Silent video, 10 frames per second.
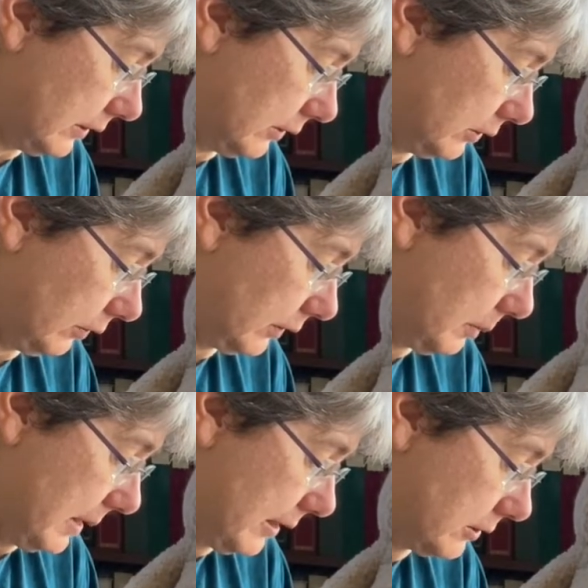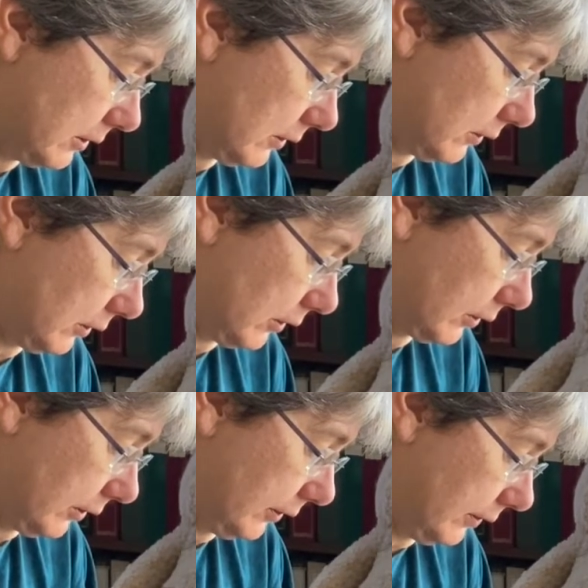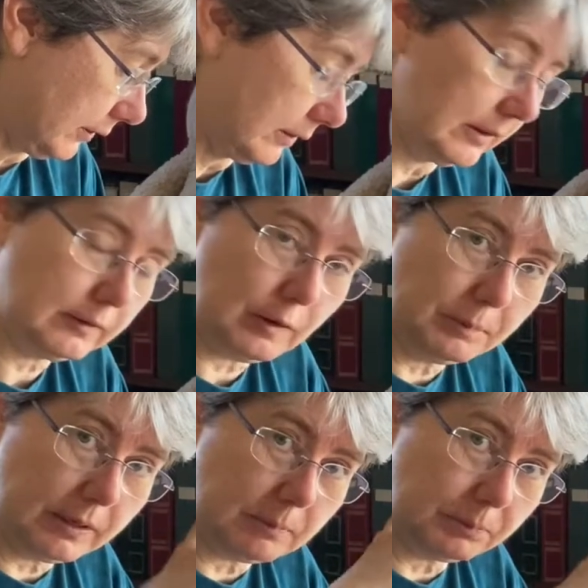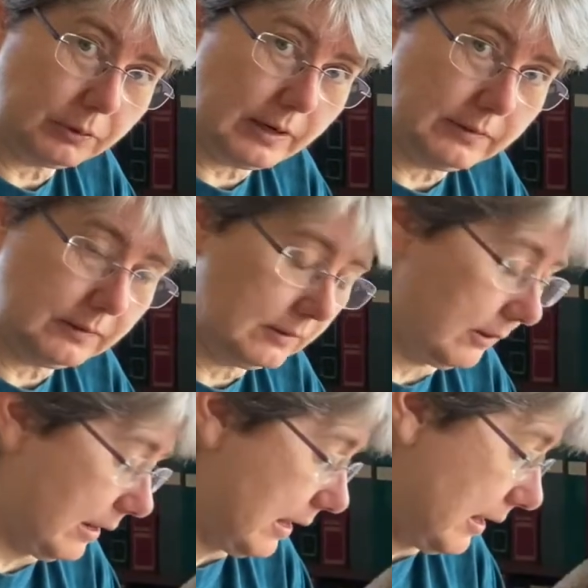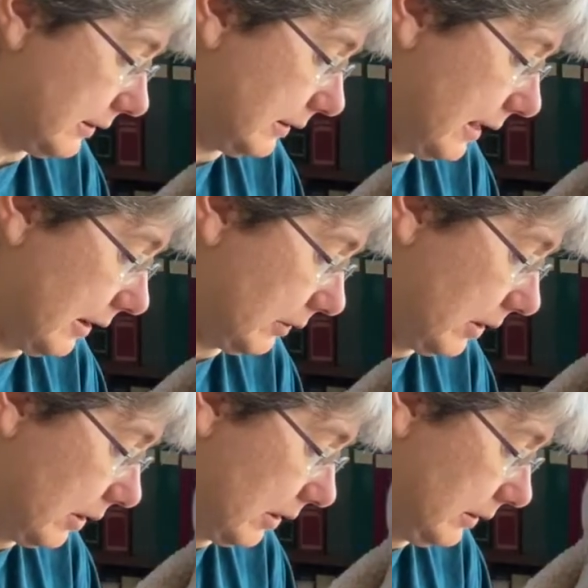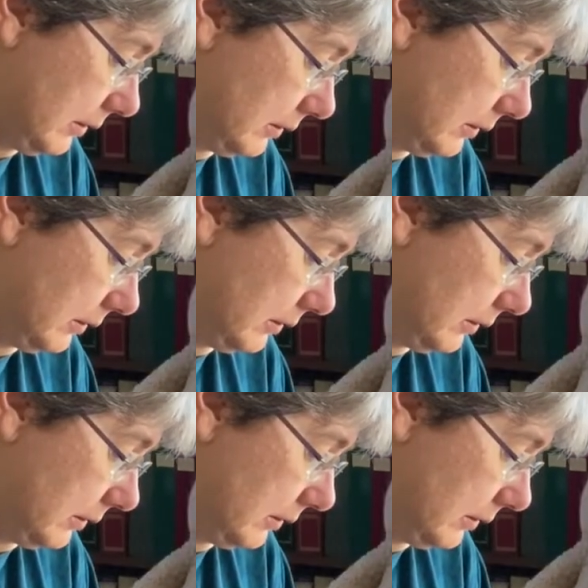So you can imagine the circle that somebody pressed their hand down on.